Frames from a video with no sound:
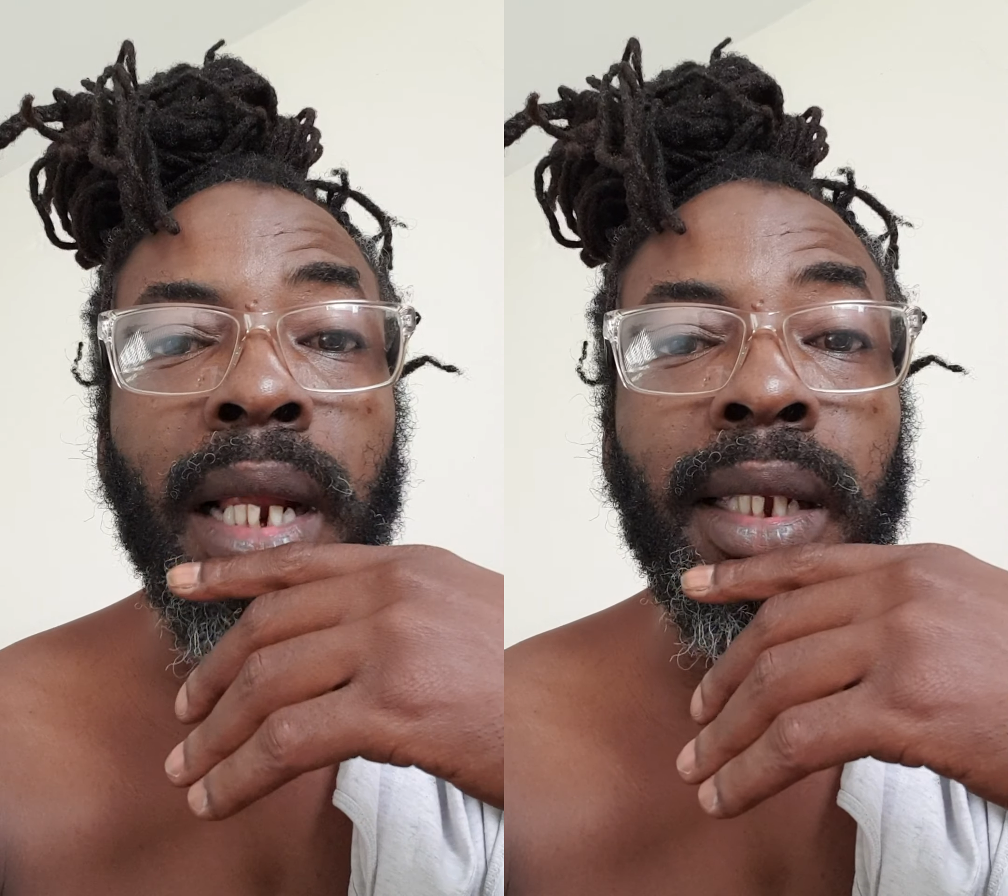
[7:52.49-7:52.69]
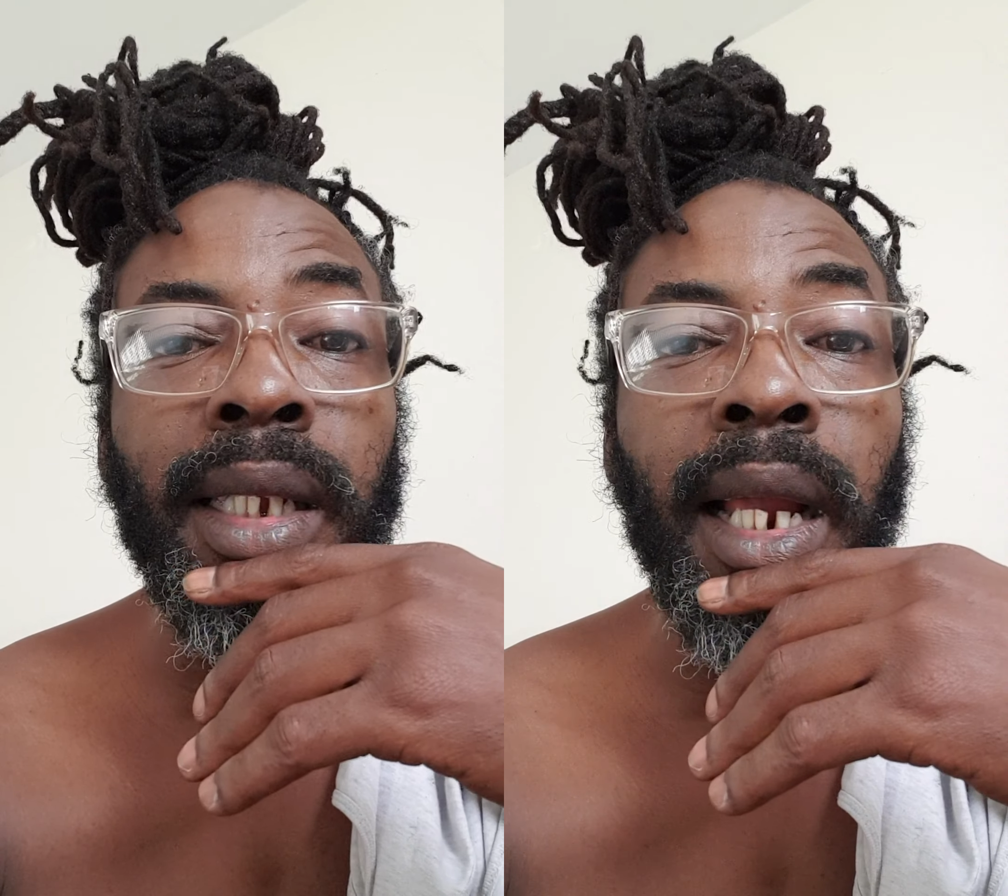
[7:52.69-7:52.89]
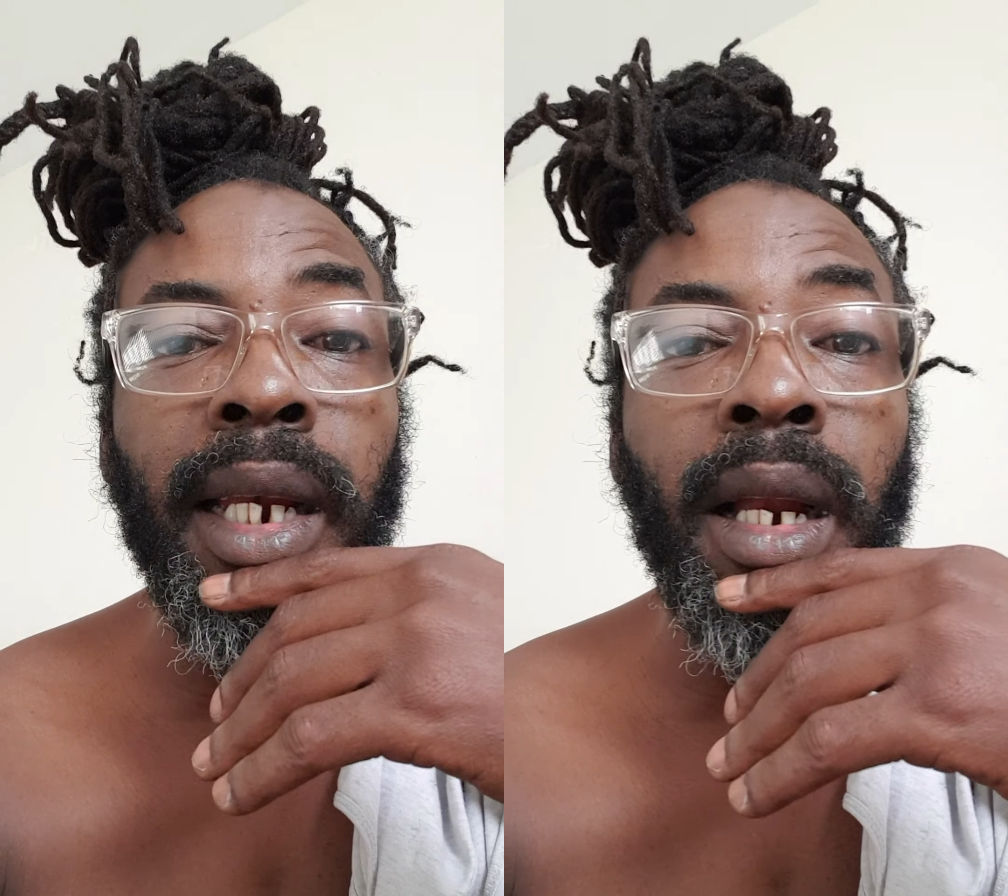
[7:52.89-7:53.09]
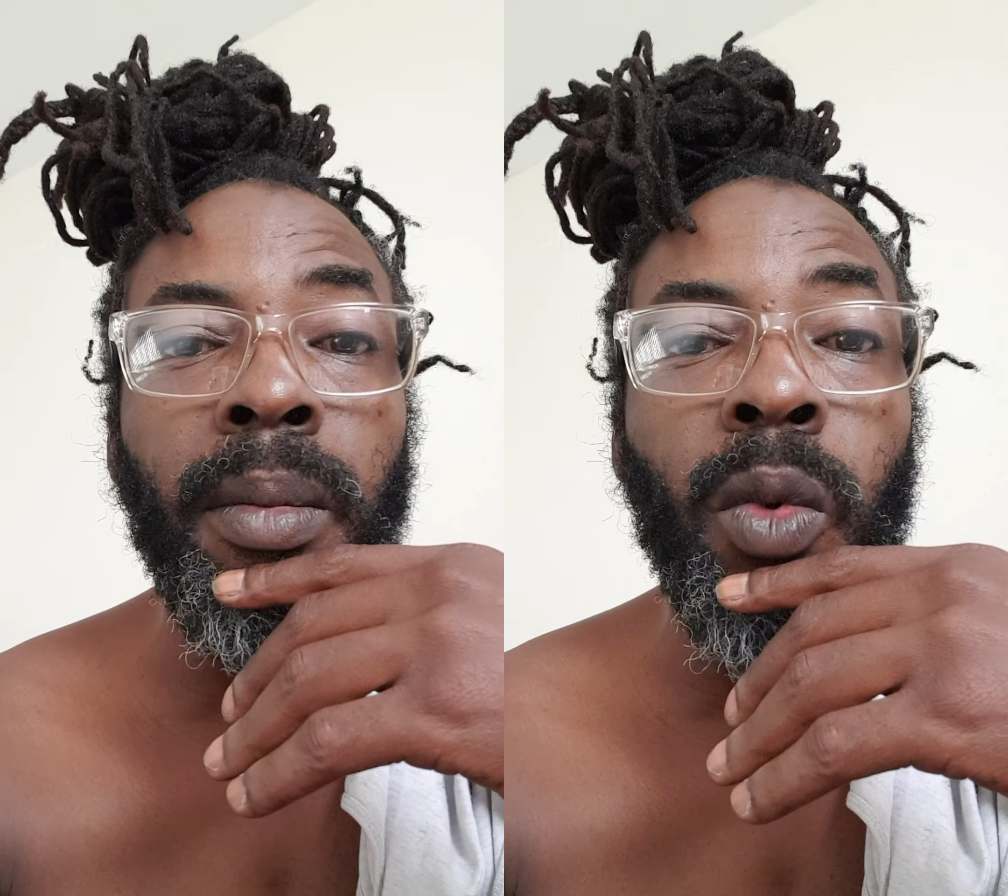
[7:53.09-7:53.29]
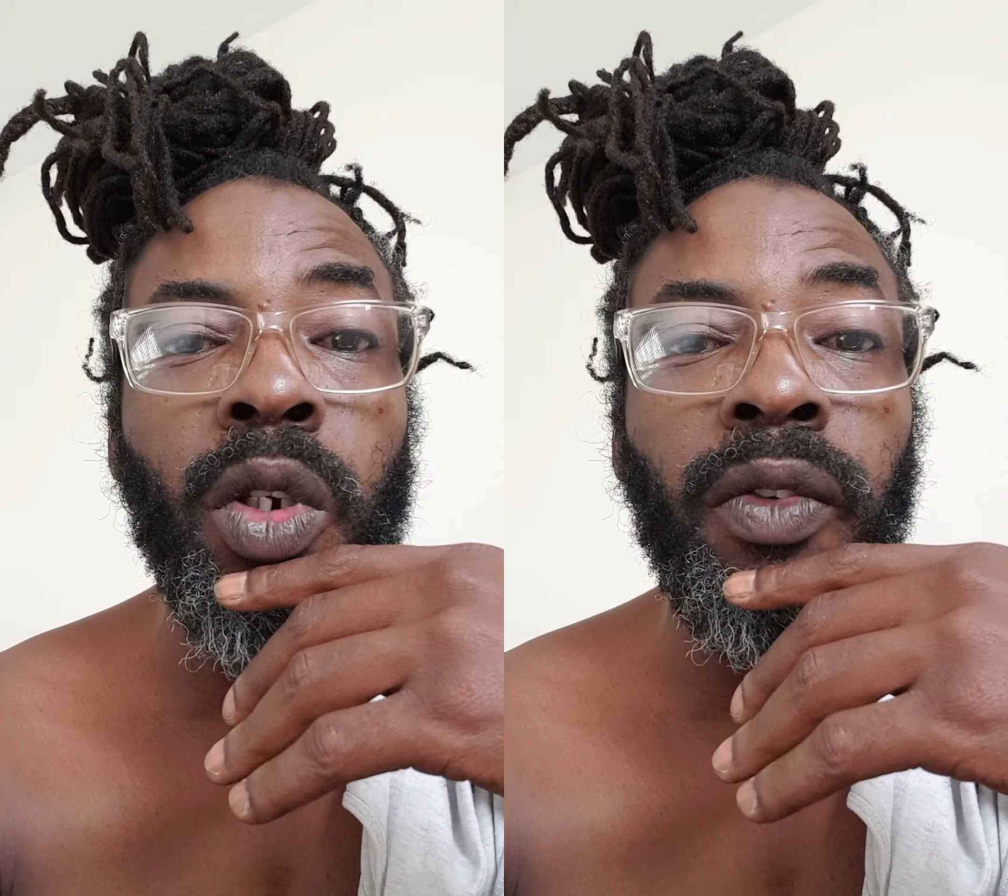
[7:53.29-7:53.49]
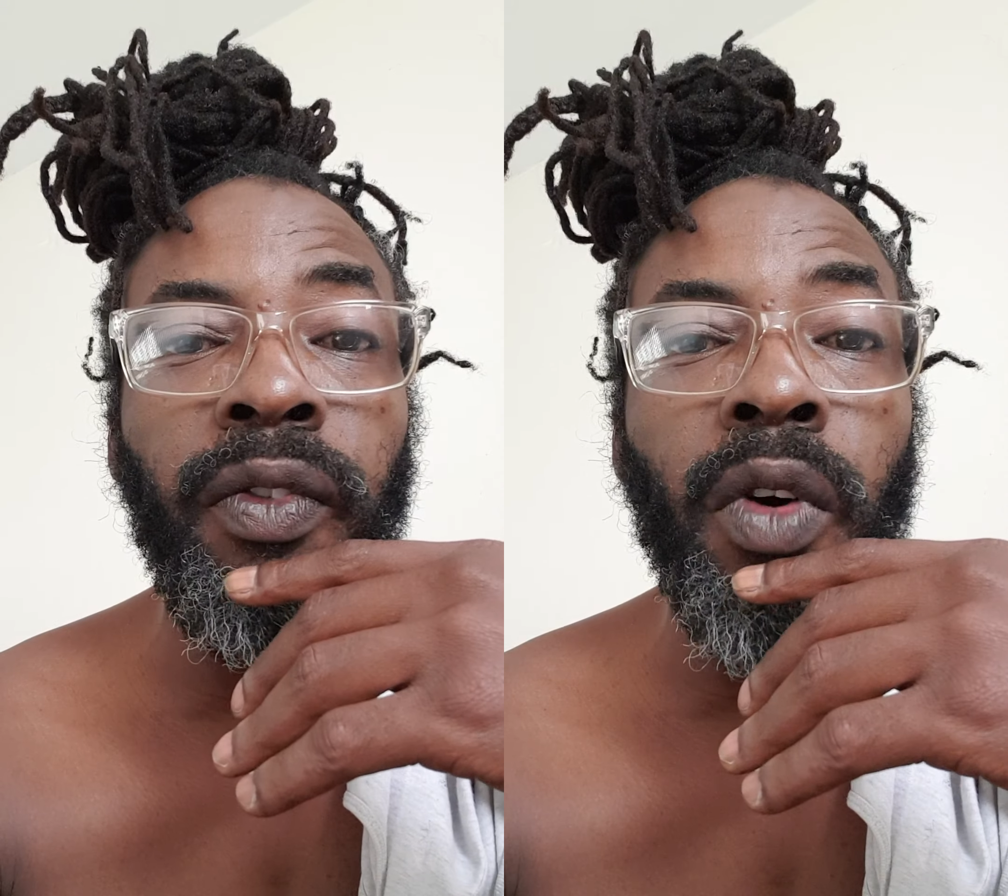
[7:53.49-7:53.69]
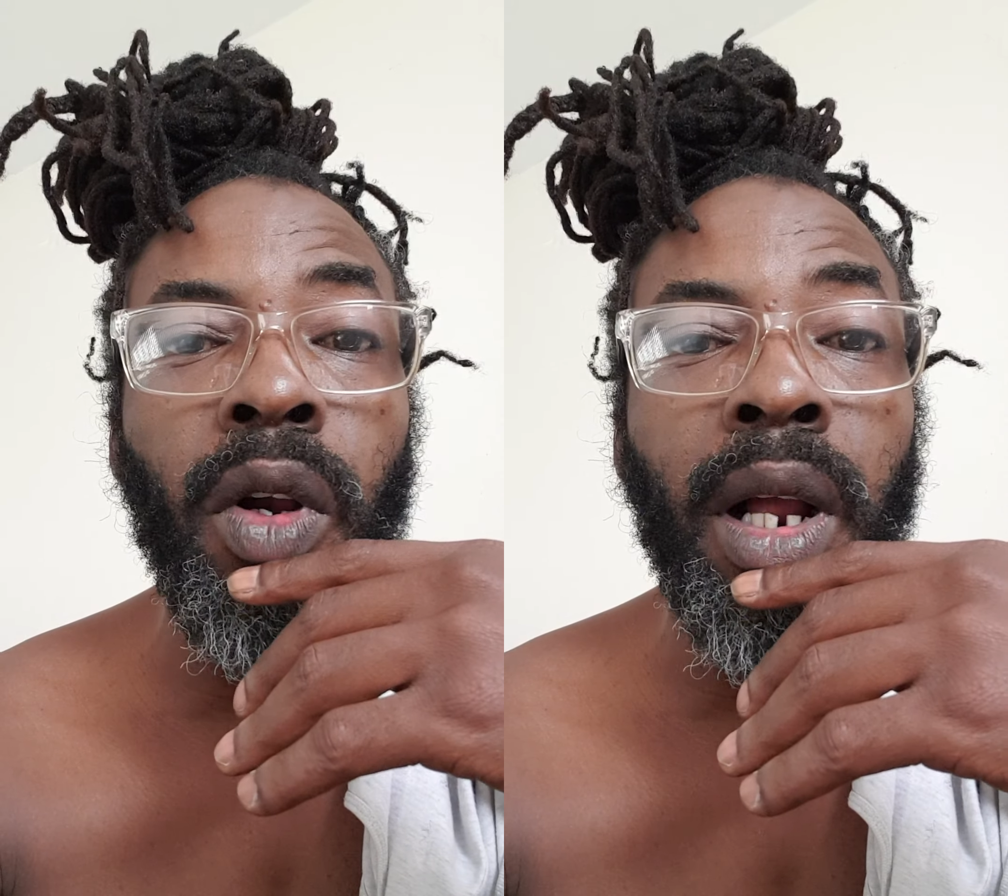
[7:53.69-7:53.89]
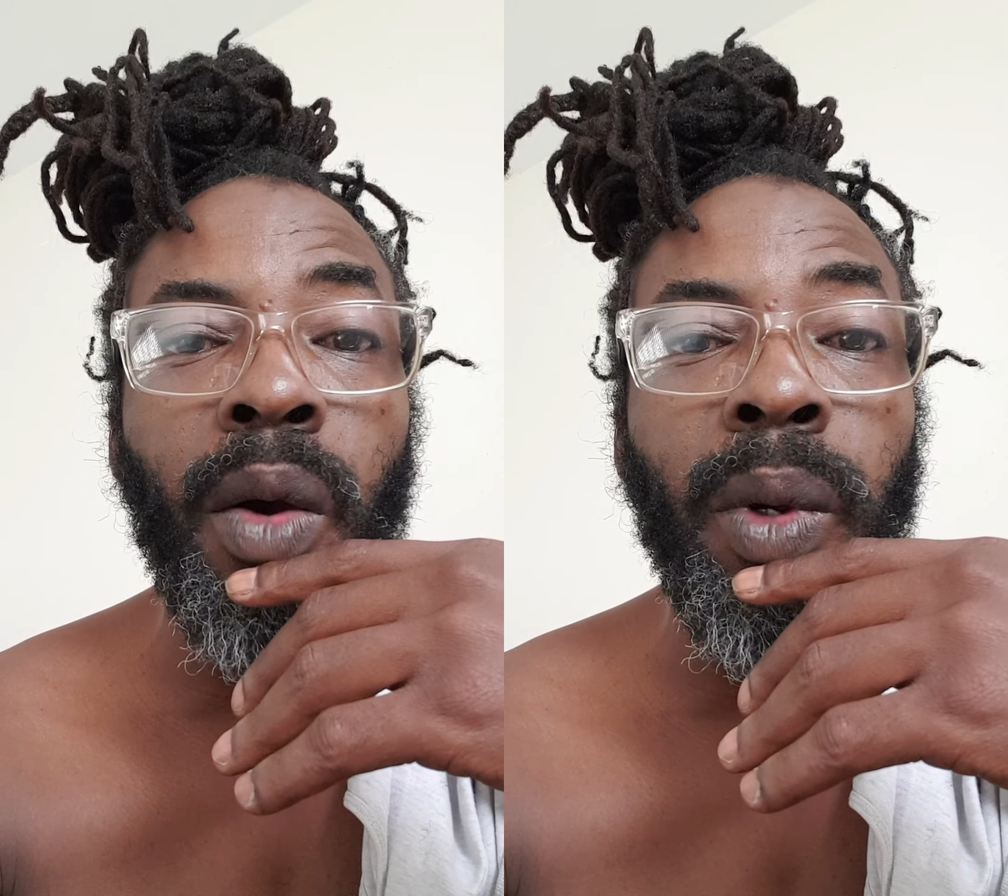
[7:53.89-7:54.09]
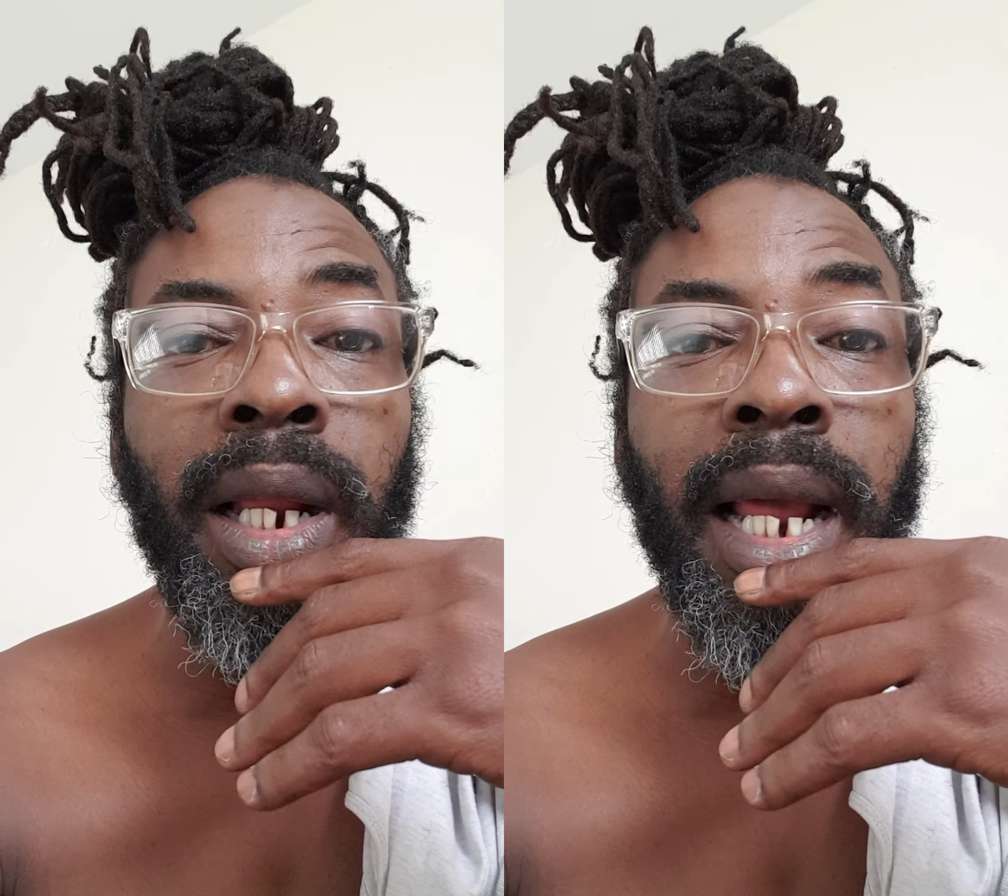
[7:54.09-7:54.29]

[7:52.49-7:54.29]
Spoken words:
Rasta in the most vulgar way,